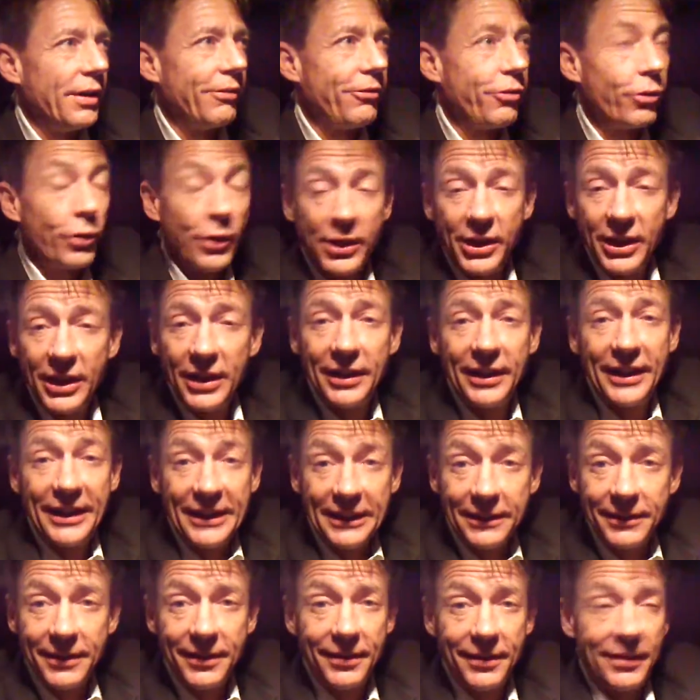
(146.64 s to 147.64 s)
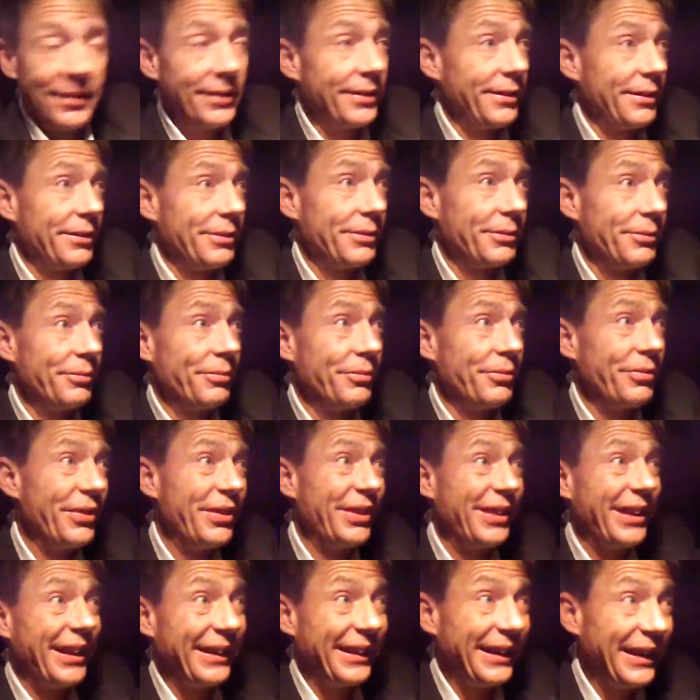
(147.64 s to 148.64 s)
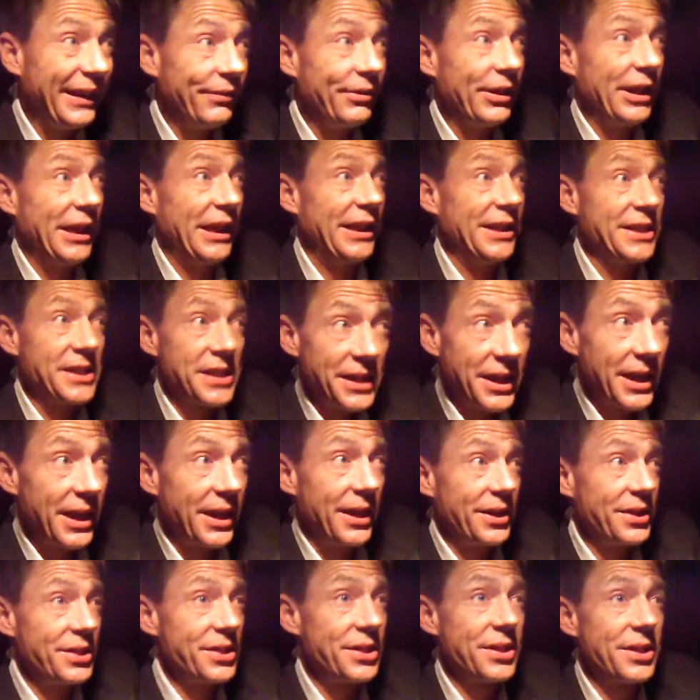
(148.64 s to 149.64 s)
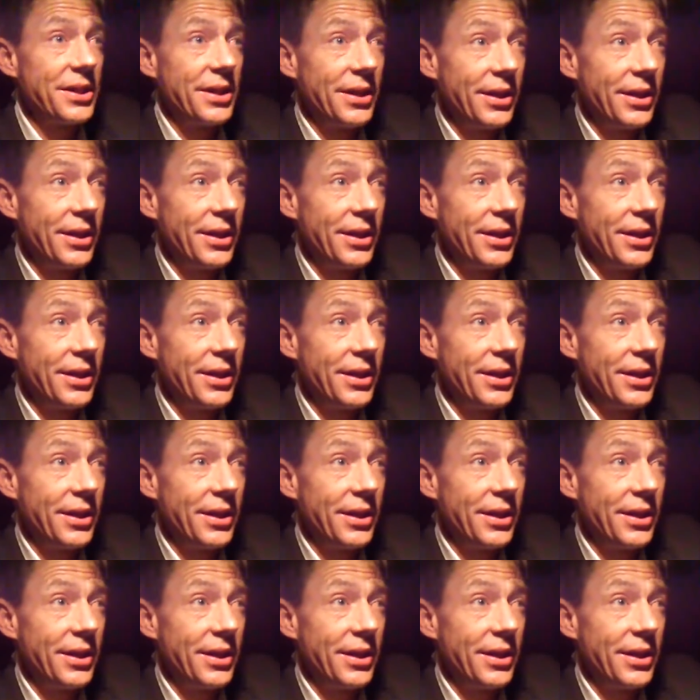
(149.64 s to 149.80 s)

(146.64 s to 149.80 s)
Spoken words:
for the elite that even exist